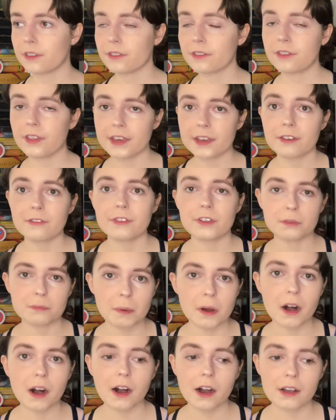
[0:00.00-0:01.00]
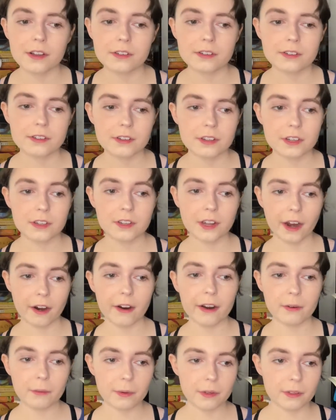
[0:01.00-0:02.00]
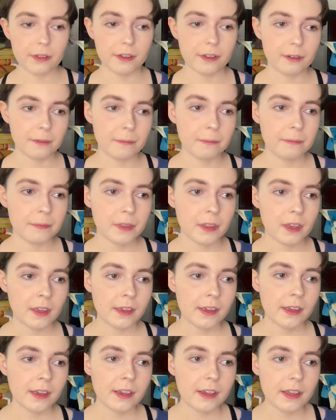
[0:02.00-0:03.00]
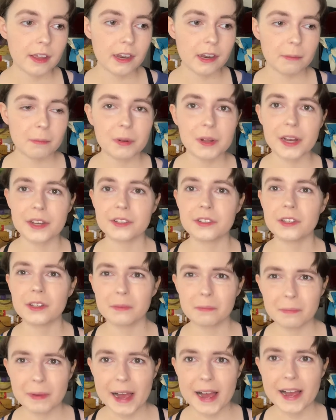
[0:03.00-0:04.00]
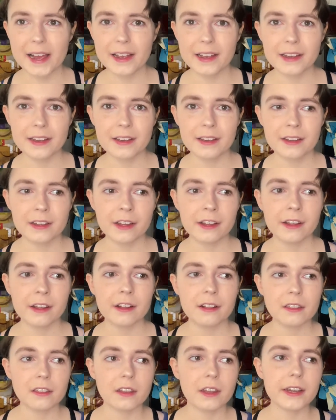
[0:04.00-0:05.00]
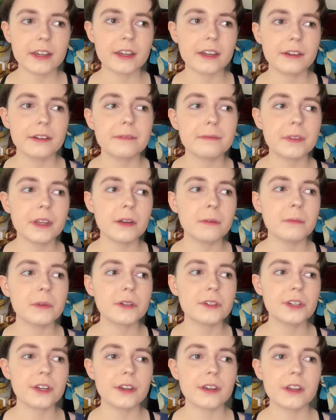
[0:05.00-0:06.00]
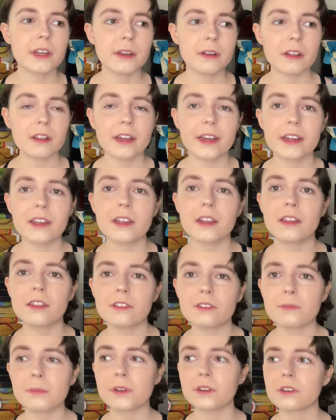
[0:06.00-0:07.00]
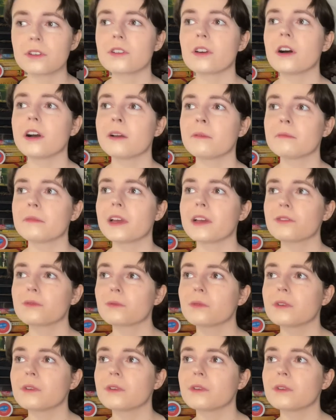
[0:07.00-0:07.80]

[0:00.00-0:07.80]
thing of his past that he's carried with him in a plastic bag, like in this modern time, that's